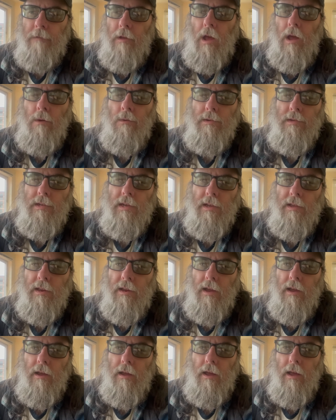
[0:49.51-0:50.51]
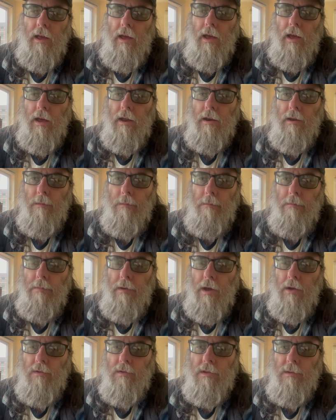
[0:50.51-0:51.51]
I would say that I had
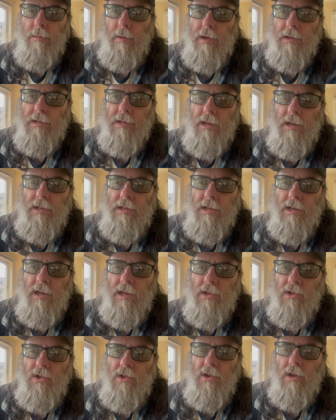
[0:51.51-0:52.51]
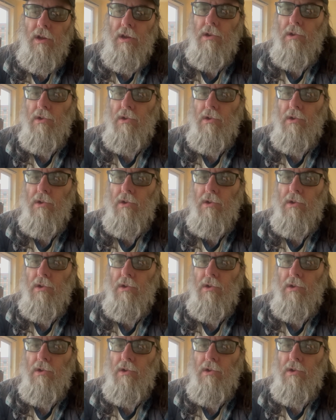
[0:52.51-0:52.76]
about the best education I could